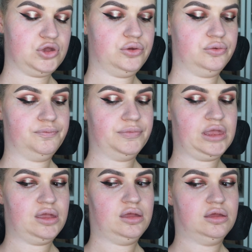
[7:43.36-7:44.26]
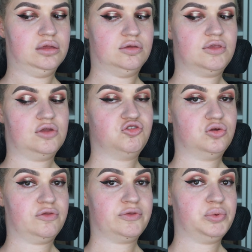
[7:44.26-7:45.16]
Cool. So
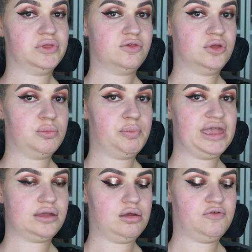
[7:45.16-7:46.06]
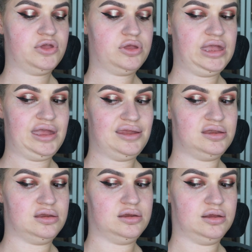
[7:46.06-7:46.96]
Shawnee's going to put this on the back of her
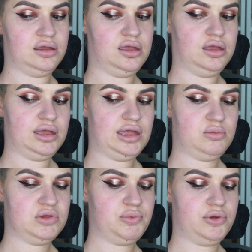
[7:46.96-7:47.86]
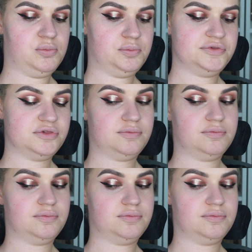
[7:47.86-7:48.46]
hand. How many pumps?